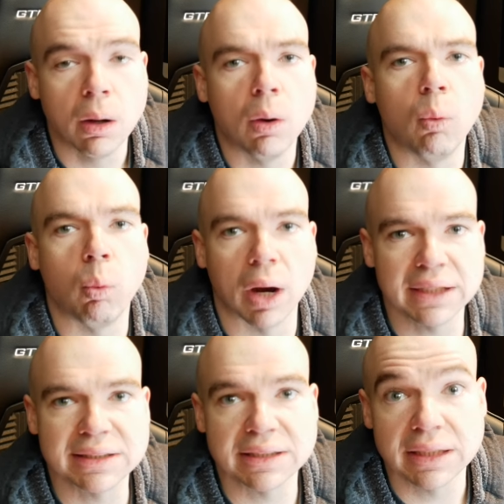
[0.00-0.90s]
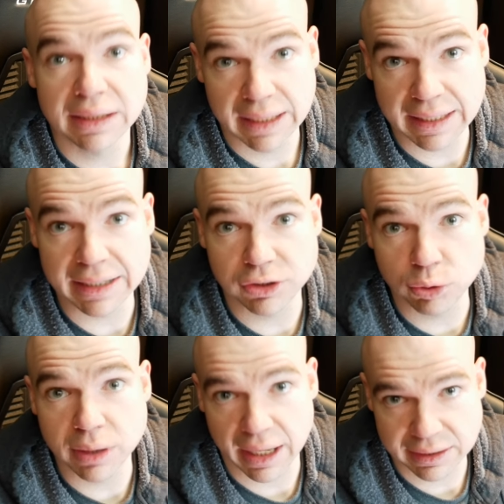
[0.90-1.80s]
What can I do
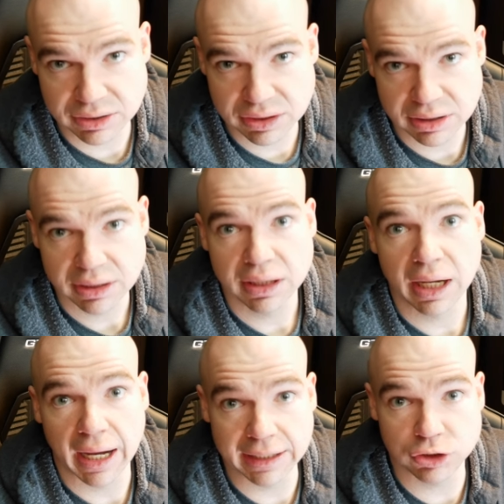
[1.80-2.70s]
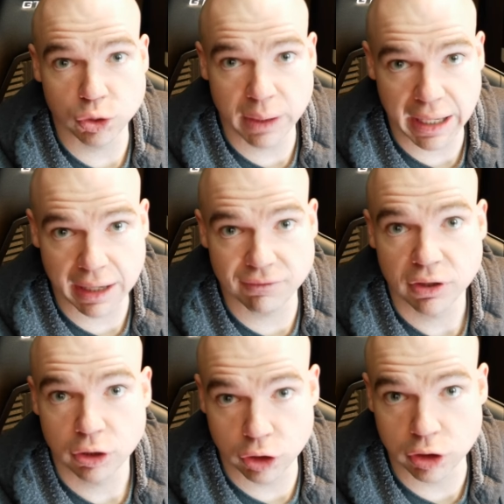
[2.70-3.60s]
next? I do have
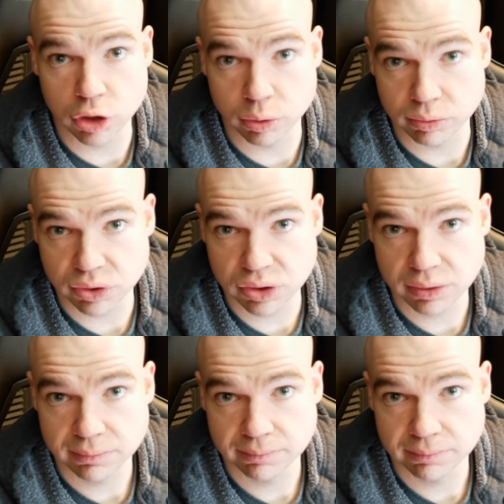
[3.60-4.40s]
good news.